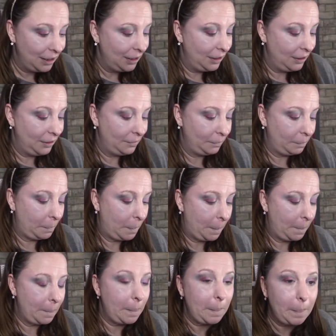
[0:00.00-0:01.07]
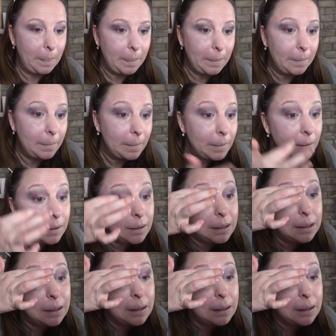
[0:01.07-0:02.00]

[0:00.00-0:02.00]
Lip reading: [no speech]